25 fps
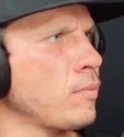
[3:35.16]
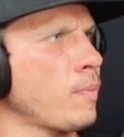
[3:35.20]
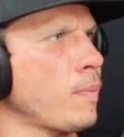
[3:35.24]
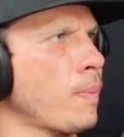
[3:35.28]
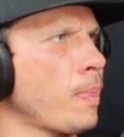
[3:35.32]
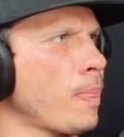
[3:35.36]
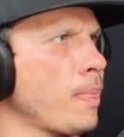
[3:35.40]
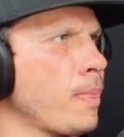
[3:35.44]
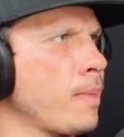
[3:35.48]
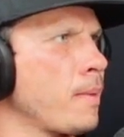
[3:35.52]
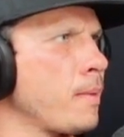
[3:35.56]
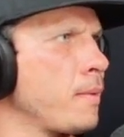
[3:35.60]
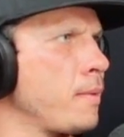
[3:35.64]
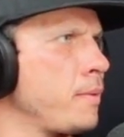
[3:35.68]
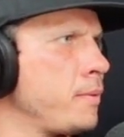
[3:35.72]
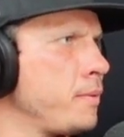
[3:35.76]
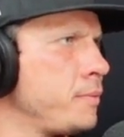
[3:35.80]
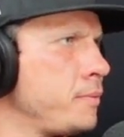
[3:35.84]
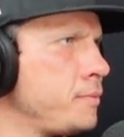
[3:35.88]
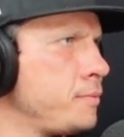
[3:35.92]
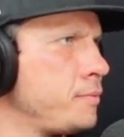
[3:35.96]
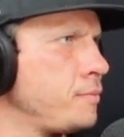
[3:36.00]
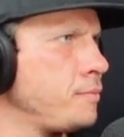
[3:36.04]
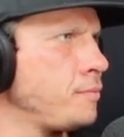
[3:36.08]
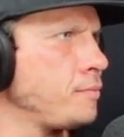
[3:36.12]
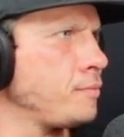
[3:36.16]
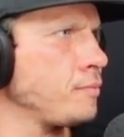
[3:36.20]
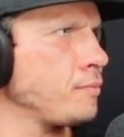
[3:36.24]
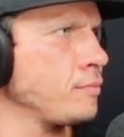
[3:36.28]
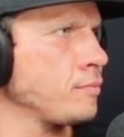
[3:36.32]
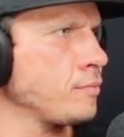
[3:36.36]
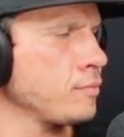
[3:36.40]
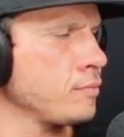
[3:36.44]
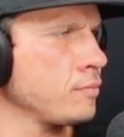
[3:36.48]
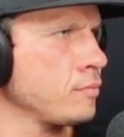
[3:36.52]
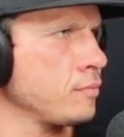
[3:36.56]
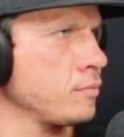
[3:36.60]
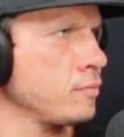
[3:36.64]

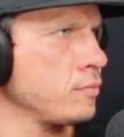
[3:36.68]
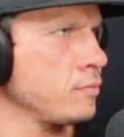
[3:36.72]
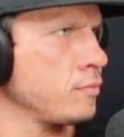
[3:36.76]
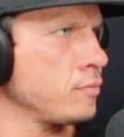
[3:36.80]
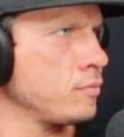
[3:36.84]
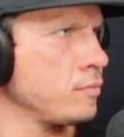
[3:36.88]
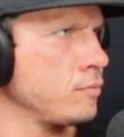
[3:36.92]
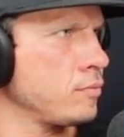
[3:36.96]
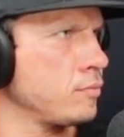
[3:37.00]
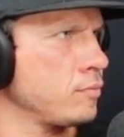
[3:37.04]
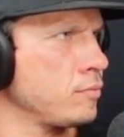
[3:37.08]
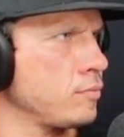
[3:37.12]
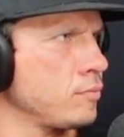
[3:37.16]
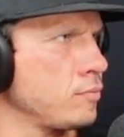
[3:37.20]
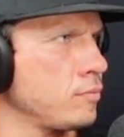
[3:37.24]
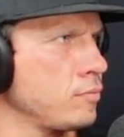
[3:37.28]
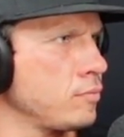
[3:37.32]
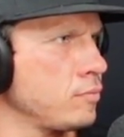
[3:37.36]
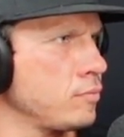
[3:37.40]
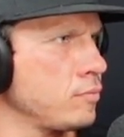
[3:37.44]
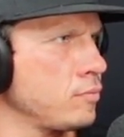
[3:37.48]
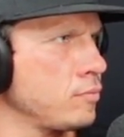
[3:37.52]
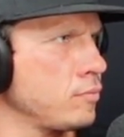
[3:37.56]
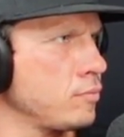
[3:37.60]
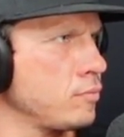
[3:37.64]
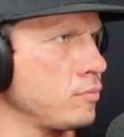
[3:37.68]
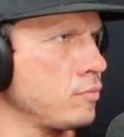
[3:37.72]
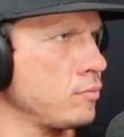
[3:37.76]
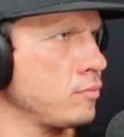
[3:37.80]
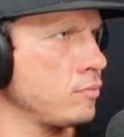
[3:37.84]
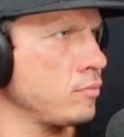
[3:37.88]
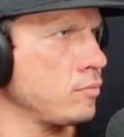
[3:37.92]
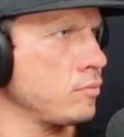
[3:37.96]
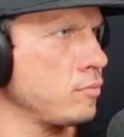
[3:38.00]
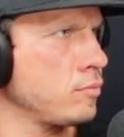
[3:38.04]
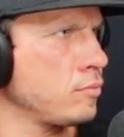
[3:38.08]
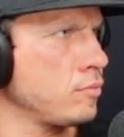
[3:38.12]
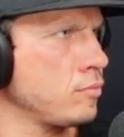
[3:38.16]

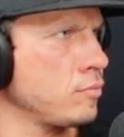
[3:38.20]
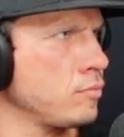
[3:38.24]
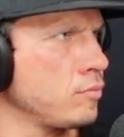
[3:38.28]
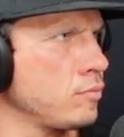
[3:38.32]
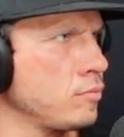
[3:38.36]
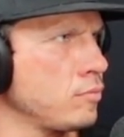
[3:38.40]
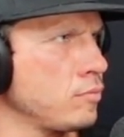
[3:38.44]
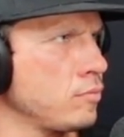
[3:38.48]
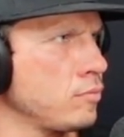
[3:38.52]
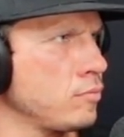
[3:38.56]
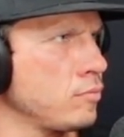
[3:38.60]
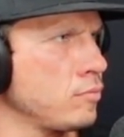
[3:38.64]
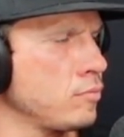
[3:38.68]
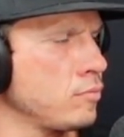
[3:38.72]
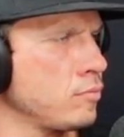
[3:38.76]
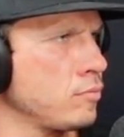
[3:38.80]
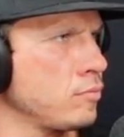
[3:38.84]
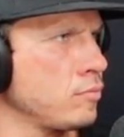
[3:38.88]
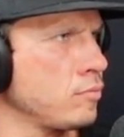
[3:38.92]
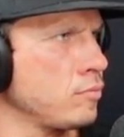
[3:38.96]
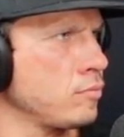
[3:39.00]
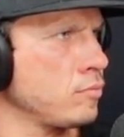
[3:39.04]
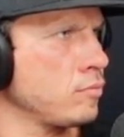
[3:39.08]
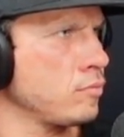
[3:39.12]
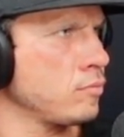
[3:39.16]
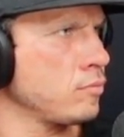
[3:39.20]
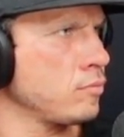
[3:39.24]
(silent)